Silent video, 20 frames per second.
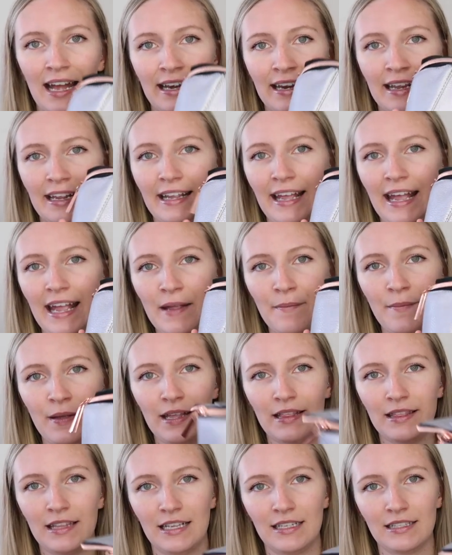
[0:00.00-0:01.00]
and it came
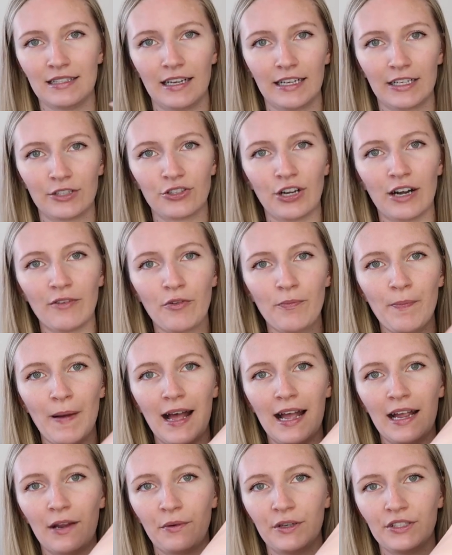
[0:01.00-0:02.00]
in this like travel
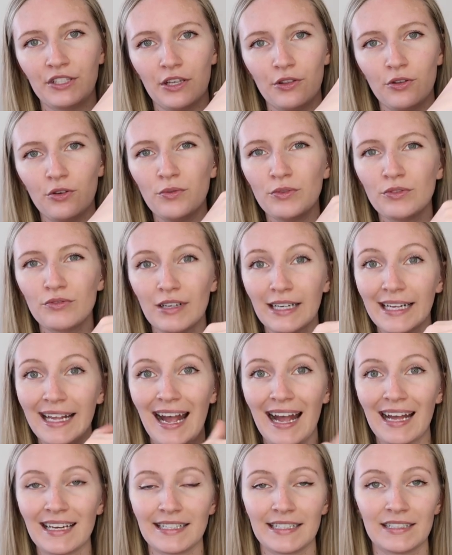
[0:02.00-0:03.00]
bag, which I thought was really
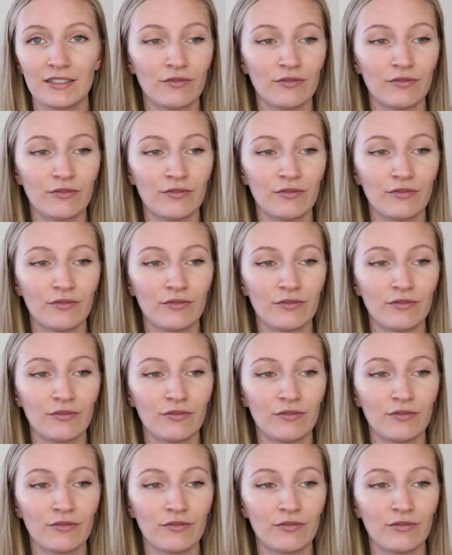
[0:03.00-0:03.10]
handy.